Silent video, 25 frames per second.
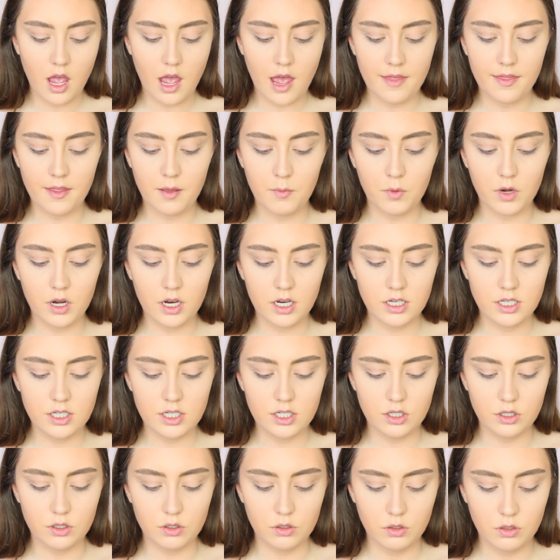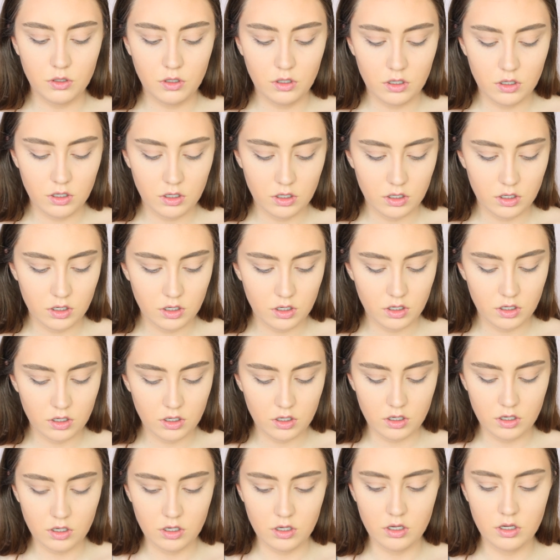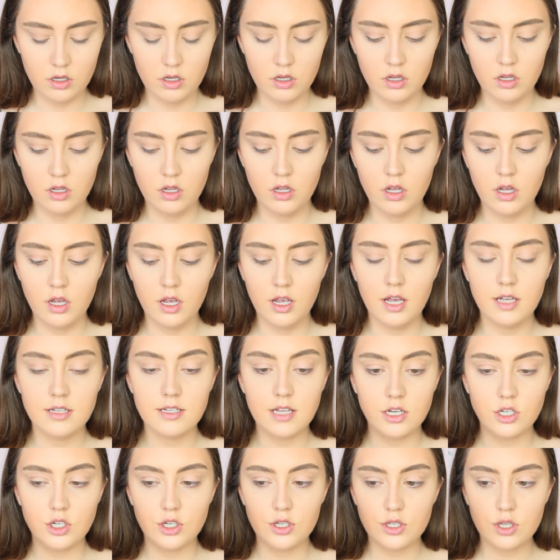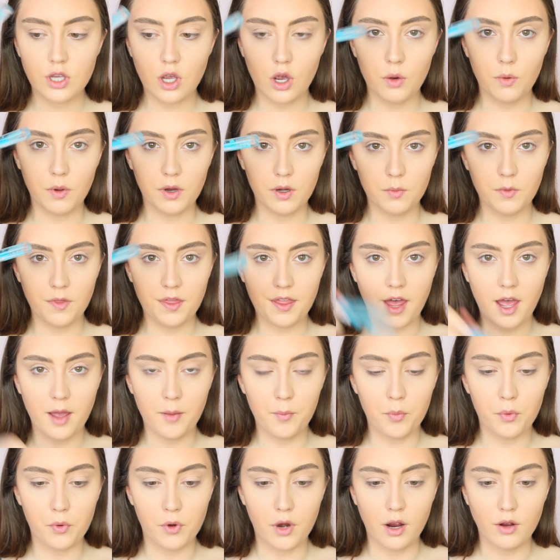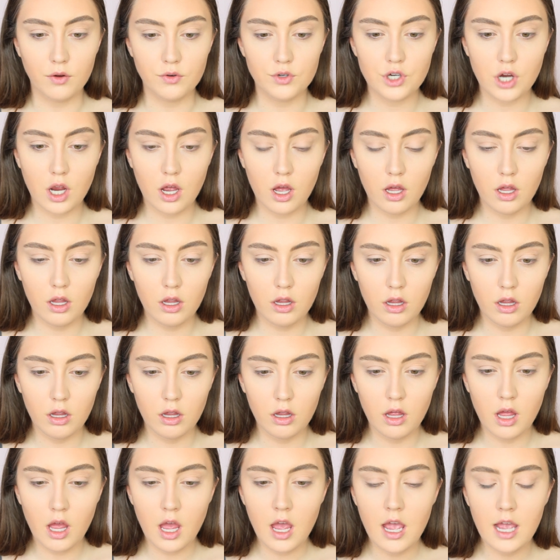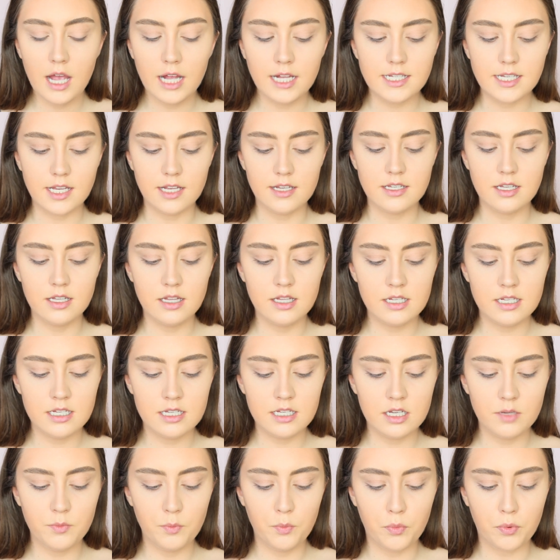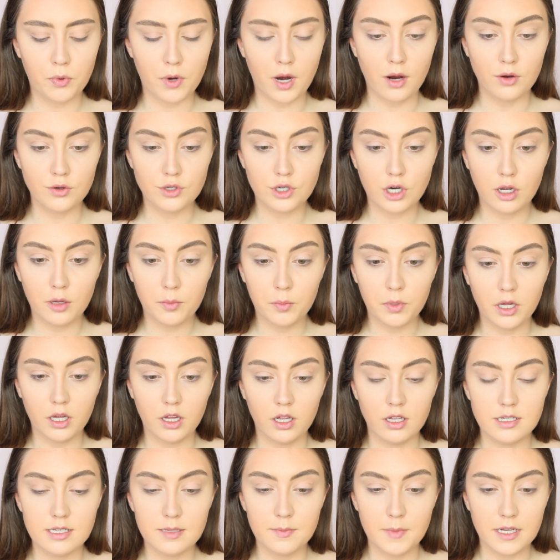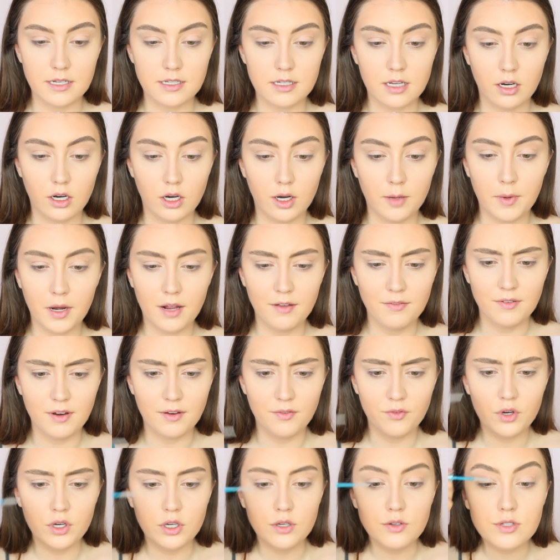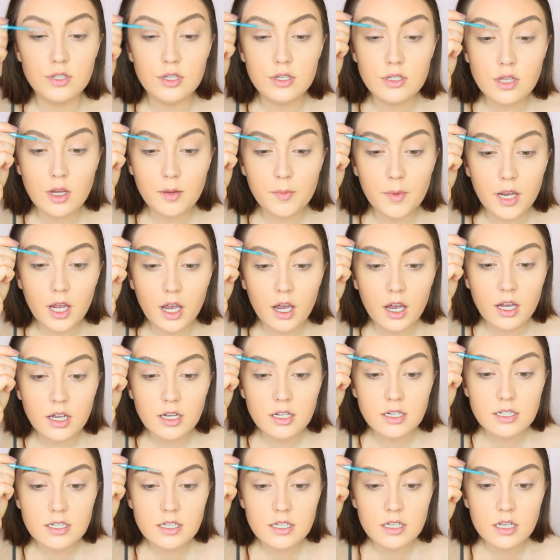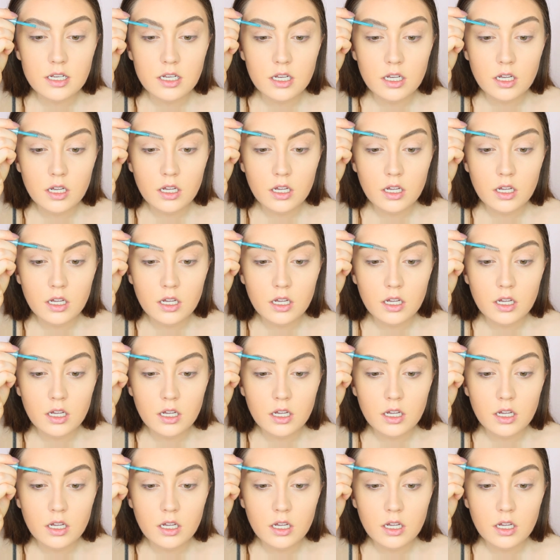And then what I do is I just go in with that brow gel. It says that this is a brow gel plus mascara, but I've never used this on my eyes.